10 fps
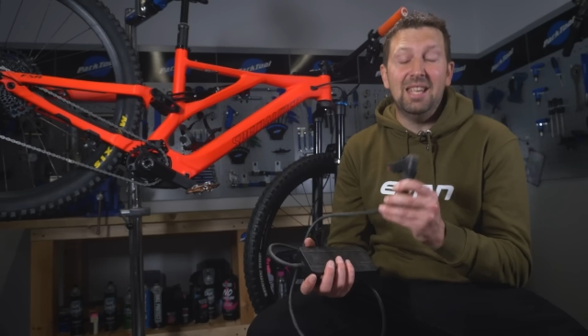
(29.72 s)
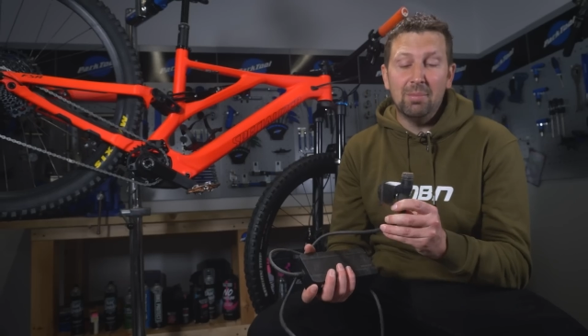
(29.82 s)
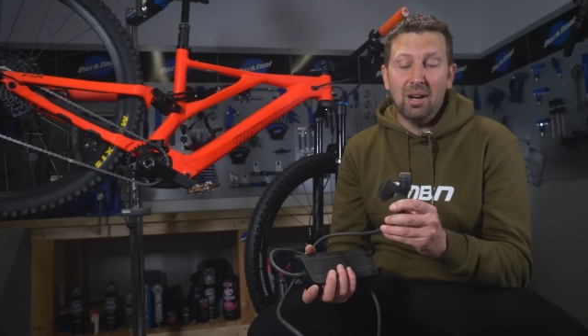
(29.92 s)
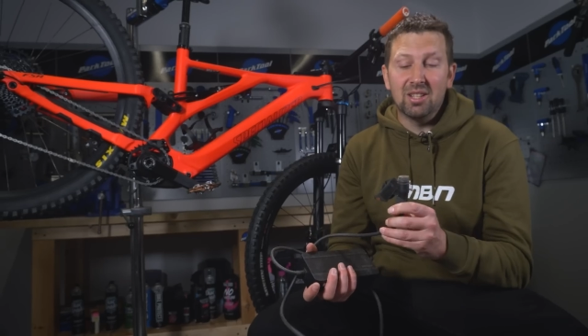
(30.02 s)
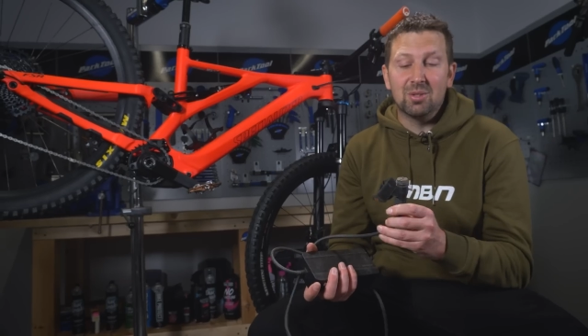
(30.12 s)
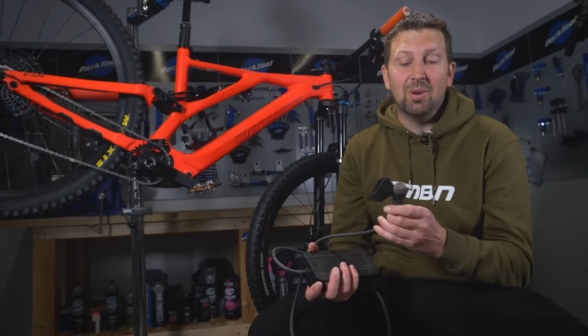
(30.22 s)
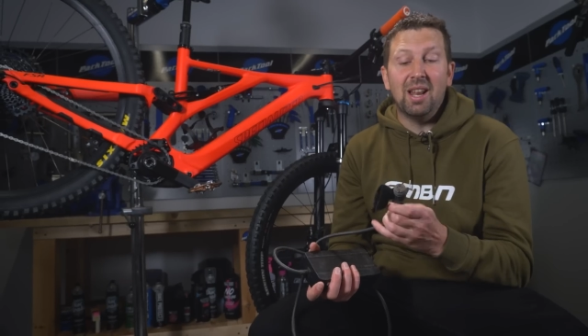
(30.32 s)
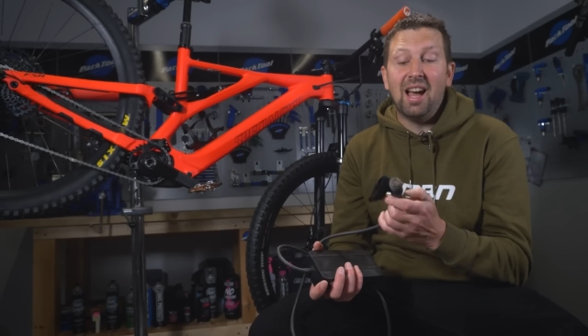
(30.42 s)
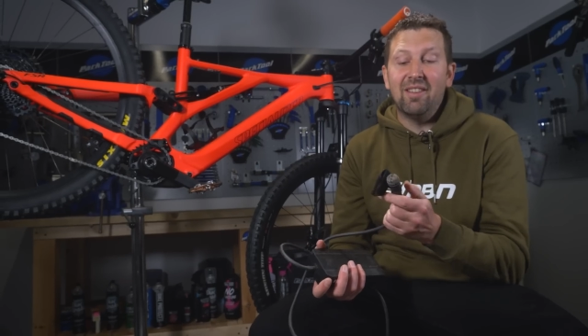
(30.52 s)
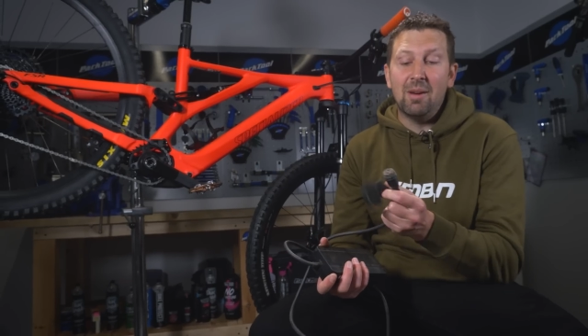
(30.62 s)
e-bikes will
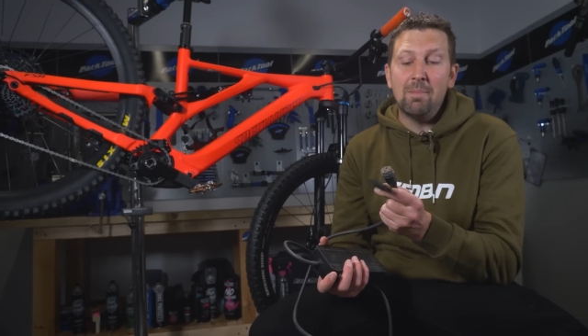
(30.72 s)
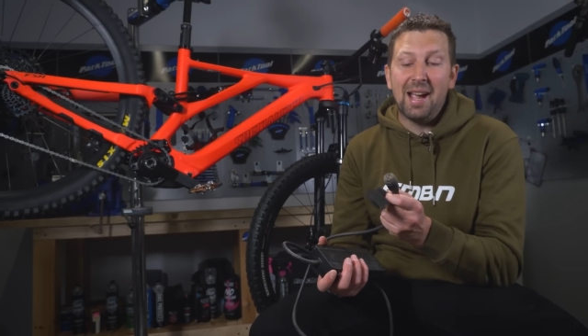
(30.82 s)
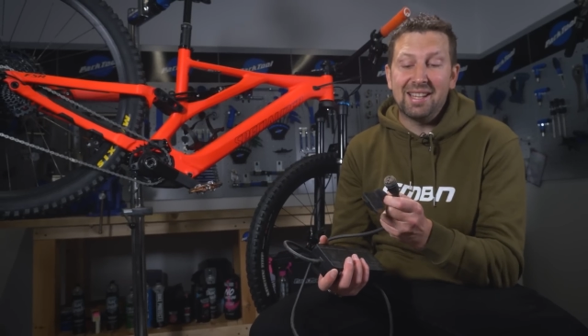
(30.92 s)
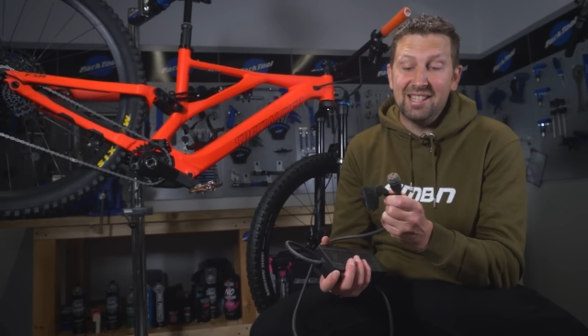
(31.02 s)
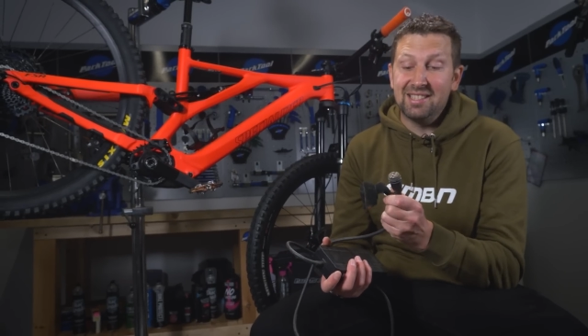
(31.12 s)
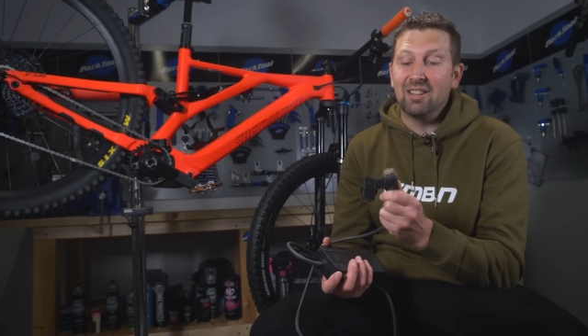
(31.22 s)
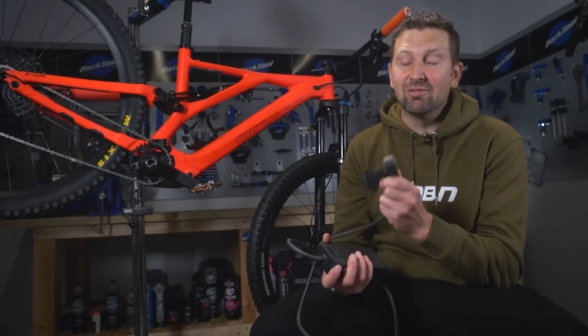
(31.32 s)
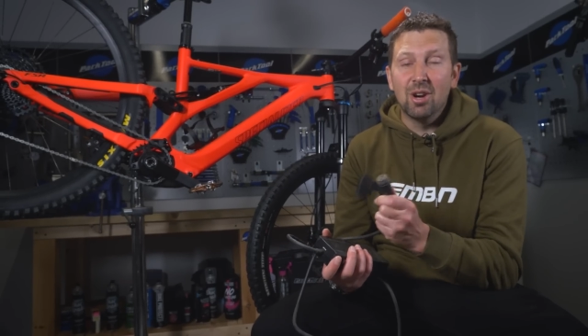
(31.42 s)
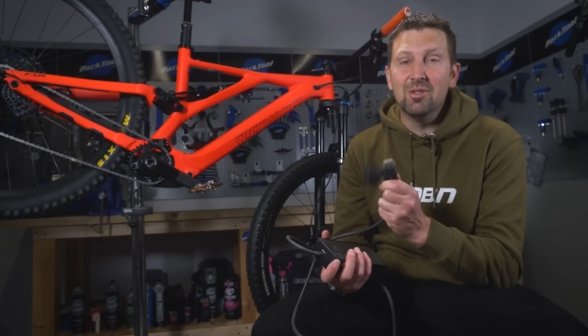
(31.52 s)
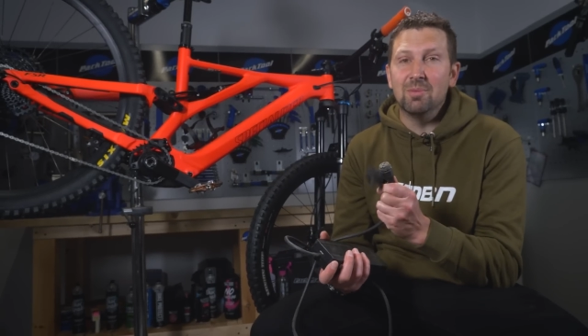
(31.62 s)
have a magnetic
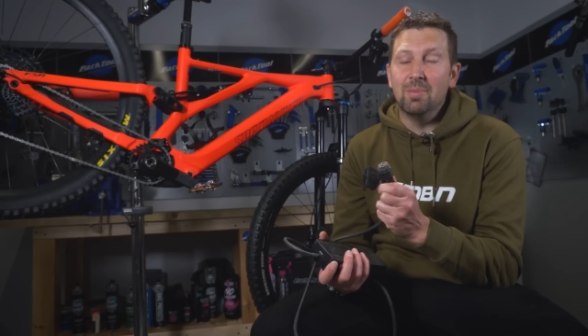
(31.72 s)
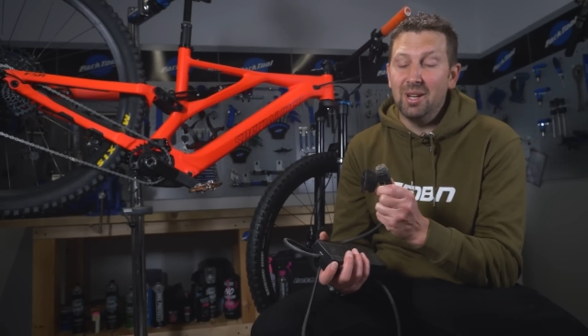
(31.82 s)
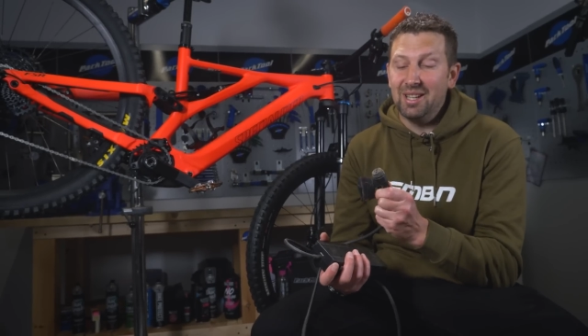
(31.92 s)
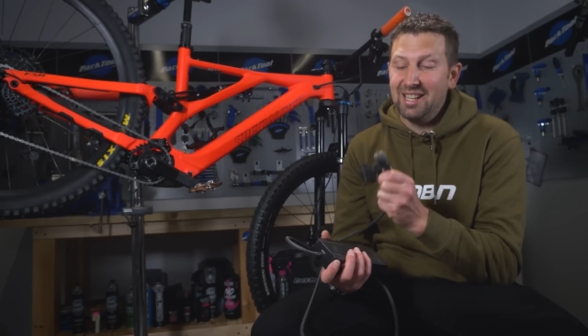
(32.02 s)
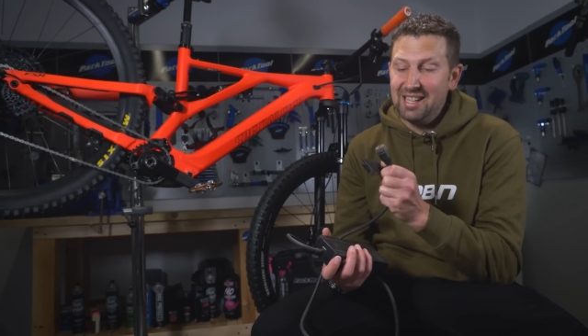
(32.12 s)
Rosenberger